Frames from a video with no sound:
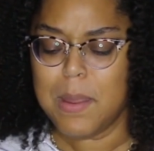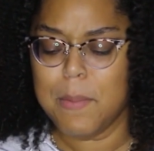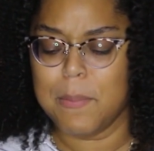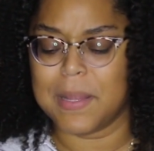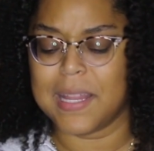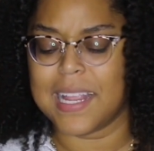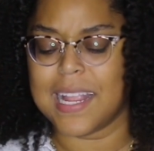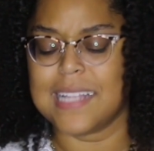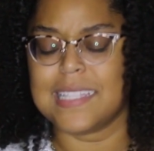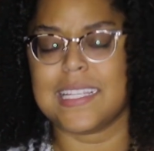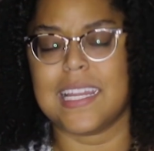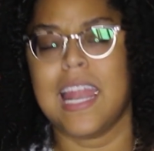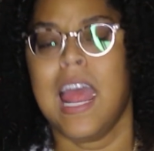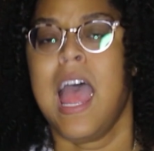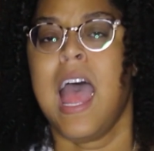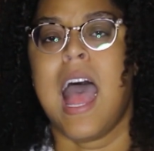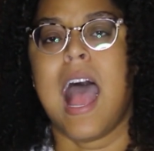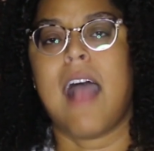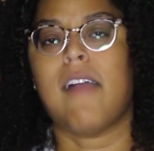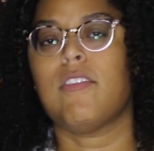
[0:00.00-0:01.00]
But like I said,
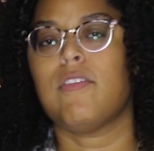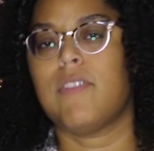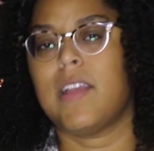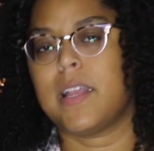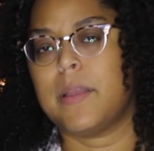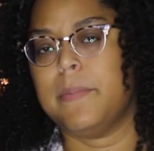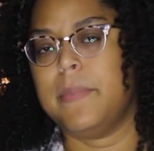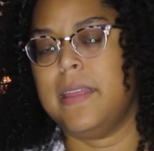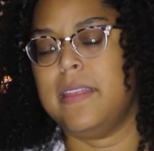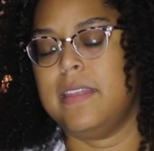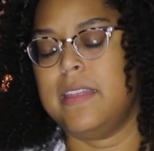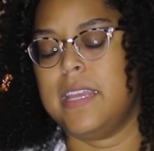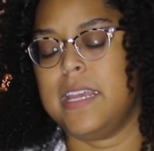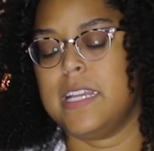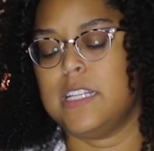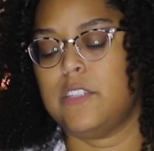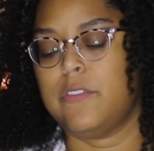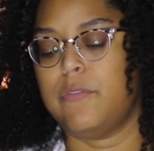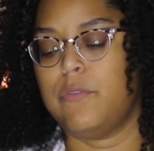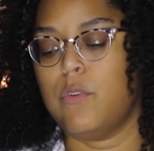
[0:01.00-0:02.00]
I would recommend
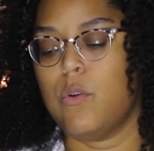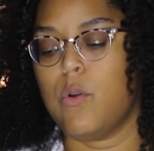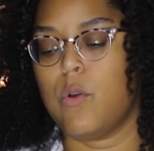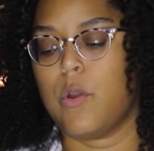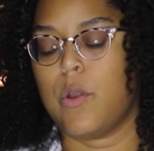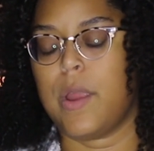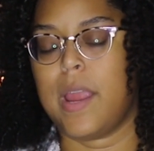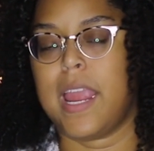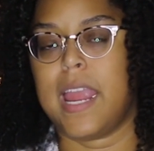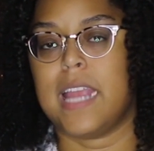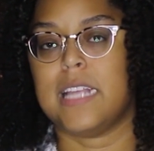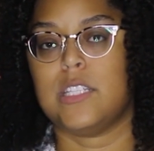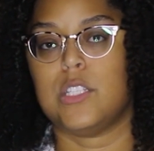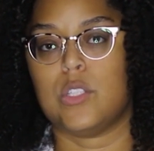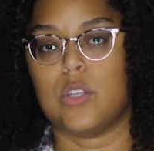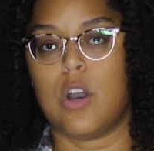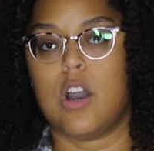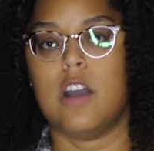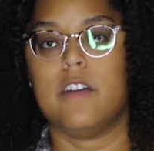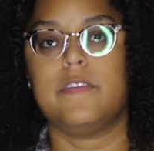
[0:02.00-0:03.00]
this for a
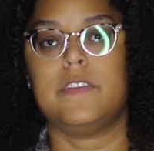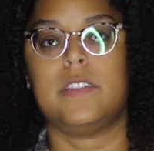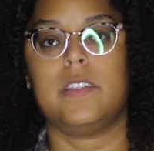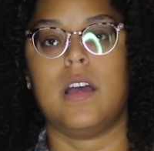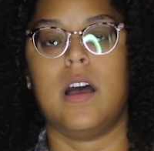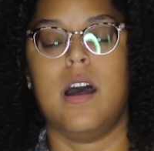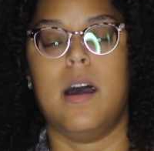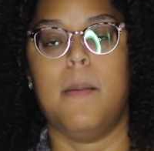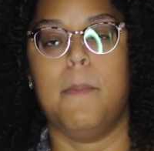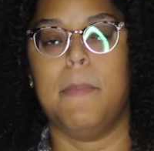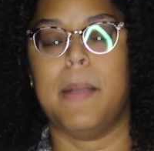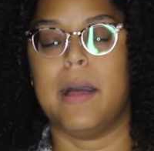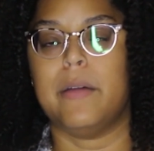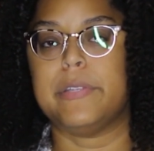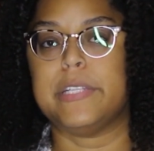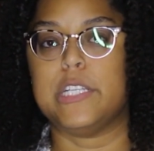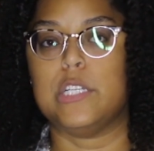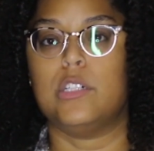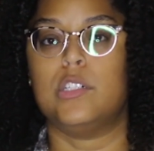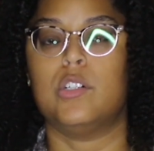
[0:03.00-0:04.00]
soft,
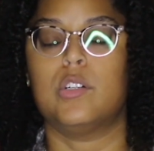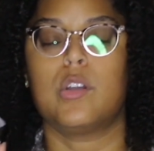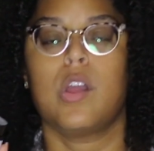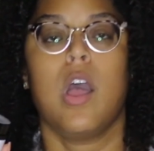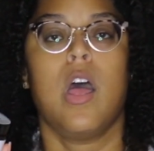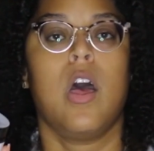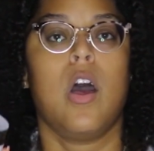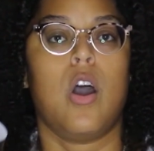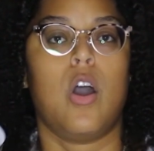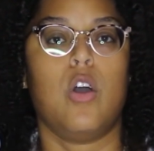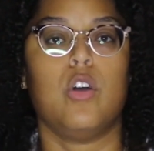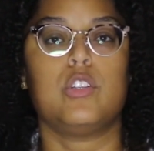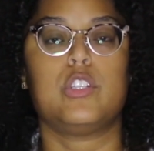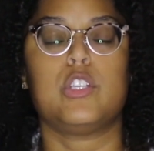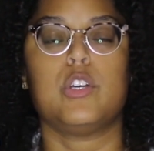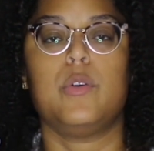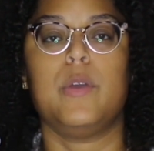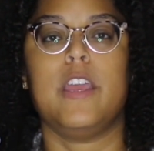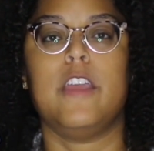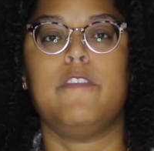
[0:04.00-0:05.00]
bouncy hold.
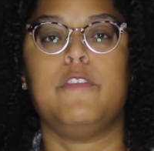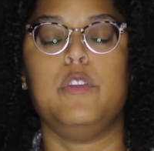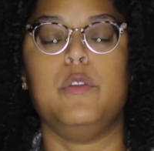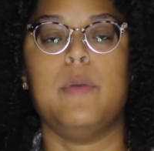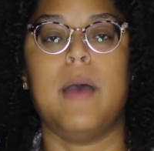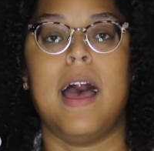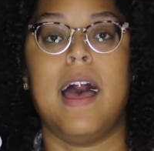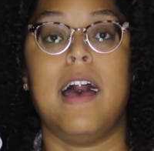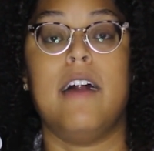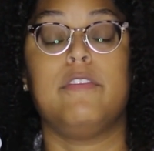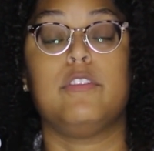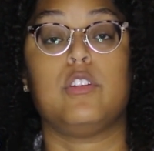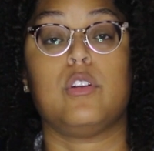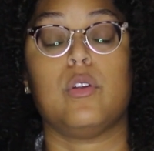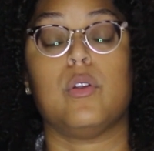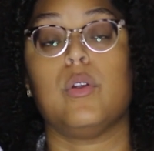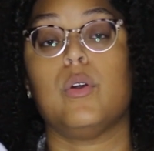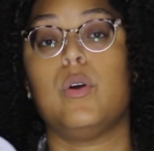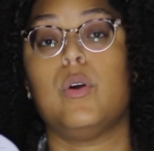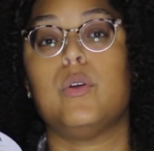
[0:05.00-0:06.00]
Also, if you have
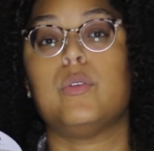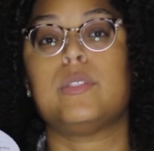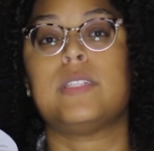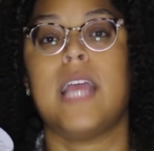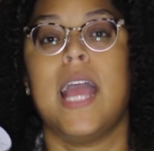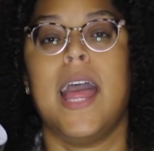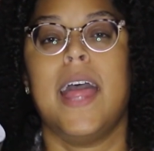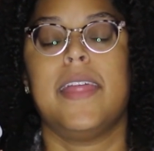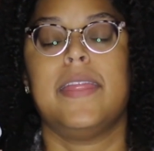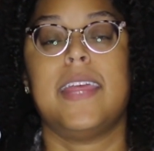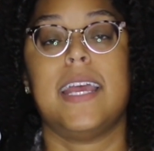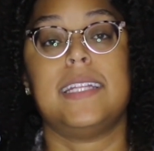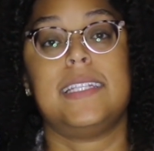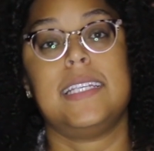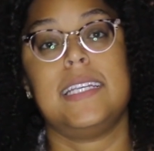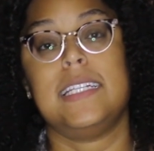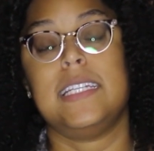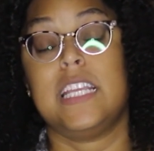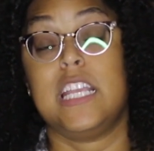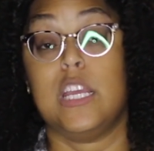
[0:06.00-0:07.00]
curls that
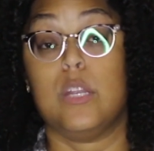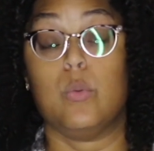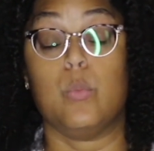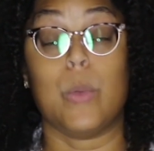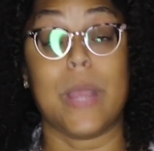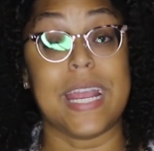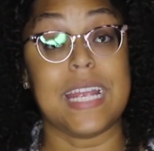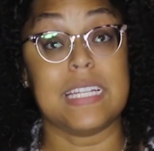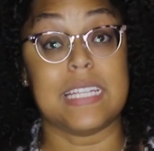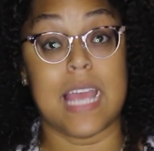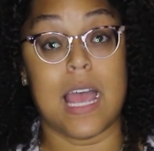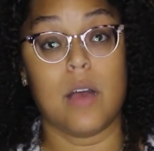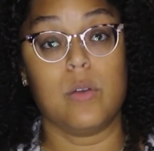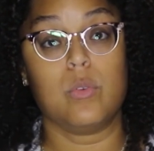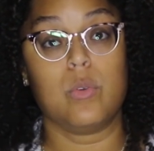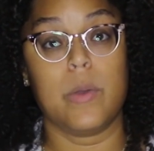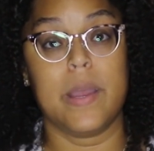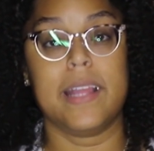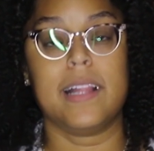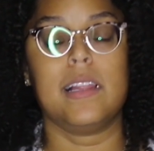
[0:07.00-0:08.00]
tend to get weighed
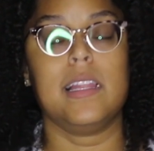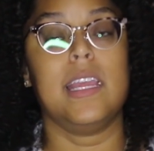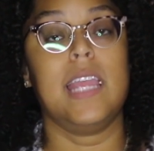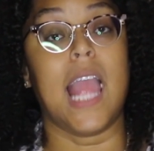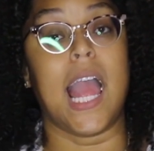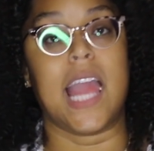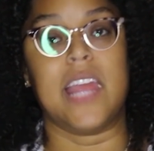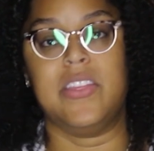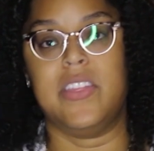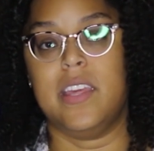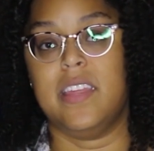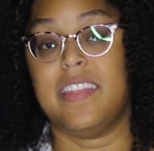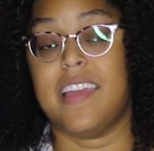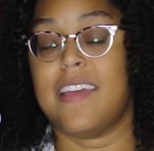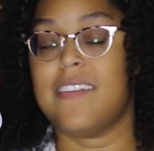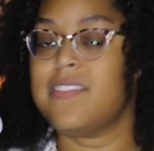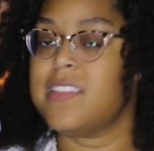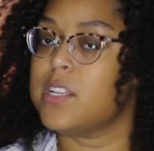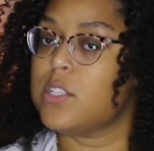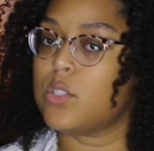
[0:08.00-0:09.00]
down quickly, I think
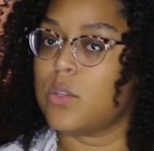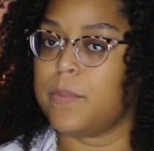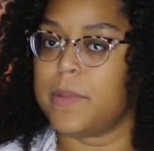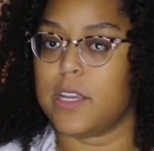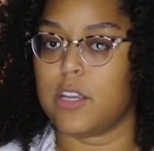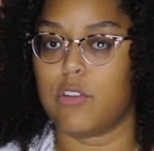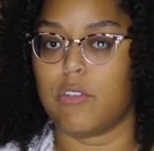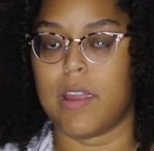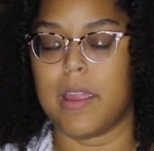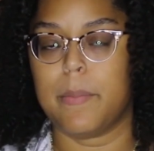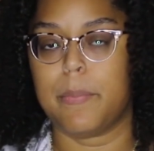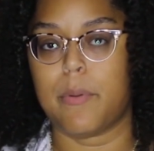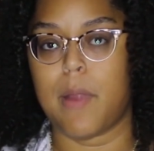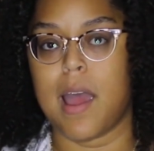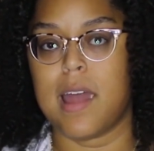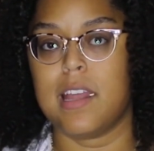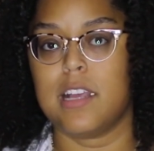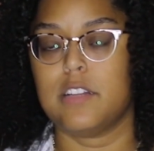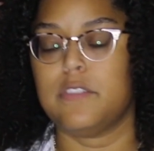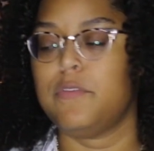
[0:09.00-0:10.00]
that this will be a great
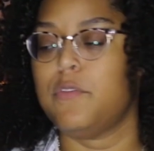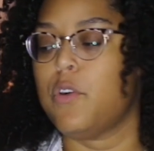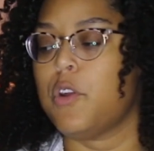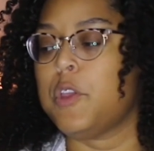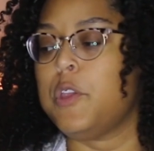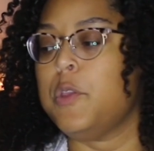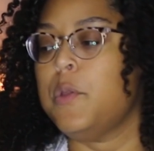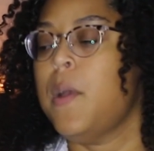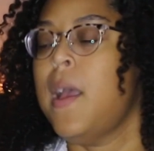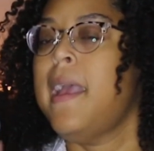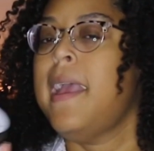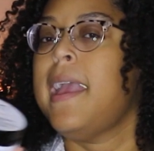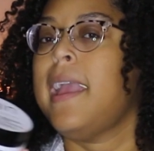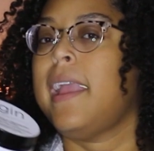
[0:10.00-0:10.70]
product for you.